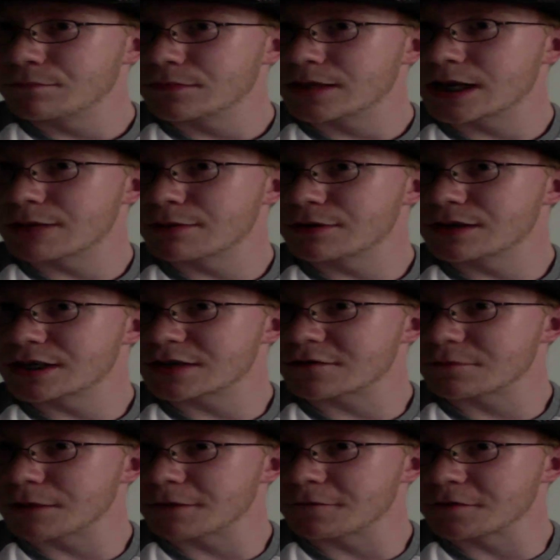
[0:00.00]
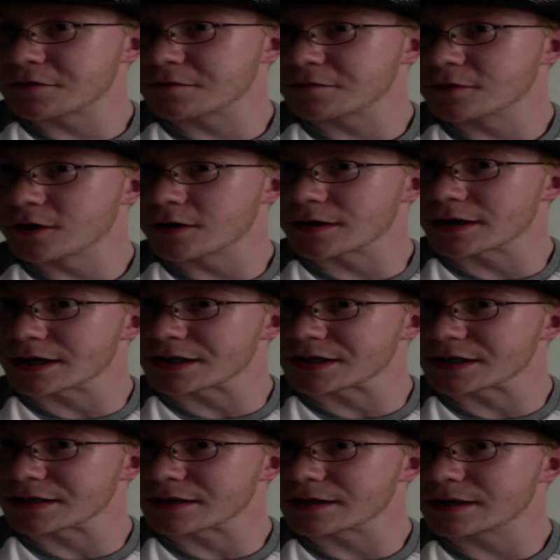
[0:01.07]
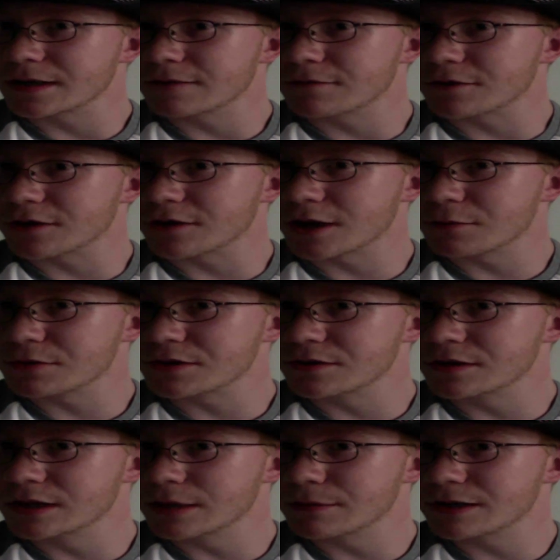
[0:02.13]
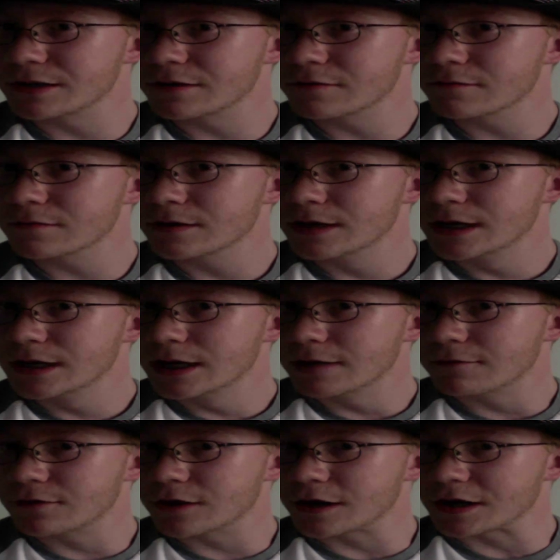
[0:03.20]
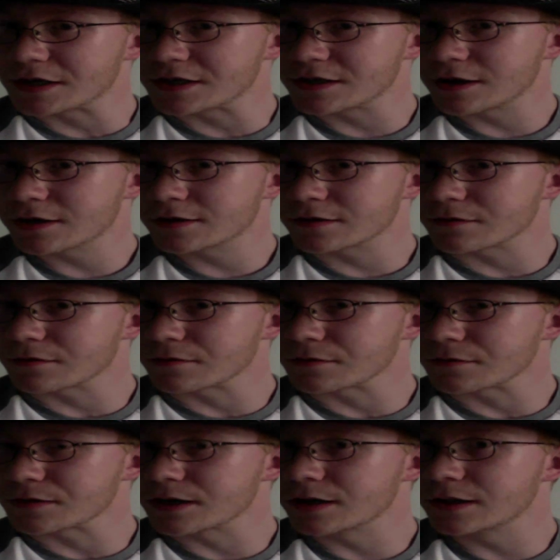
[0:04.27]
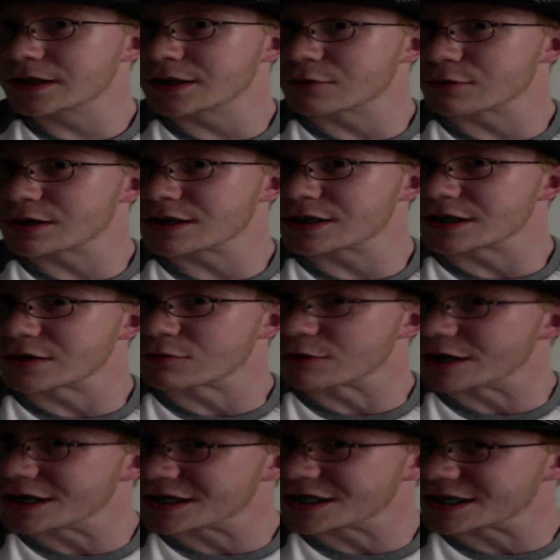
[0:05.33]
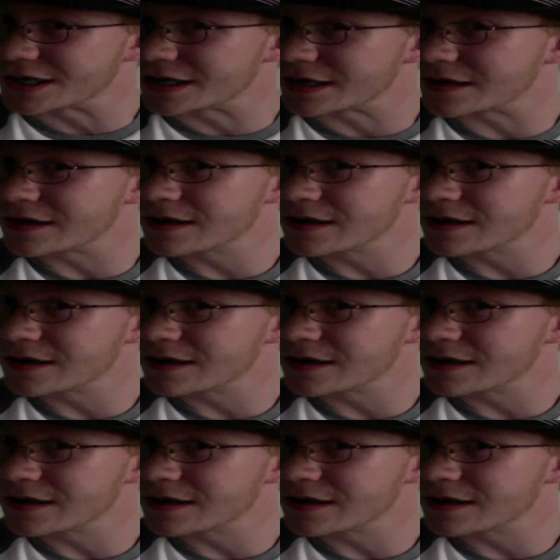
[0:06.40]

That about does it for my first vlog, guys. And if you thought it was good, let me know. If you thought I sucked or it was ugly, greasy,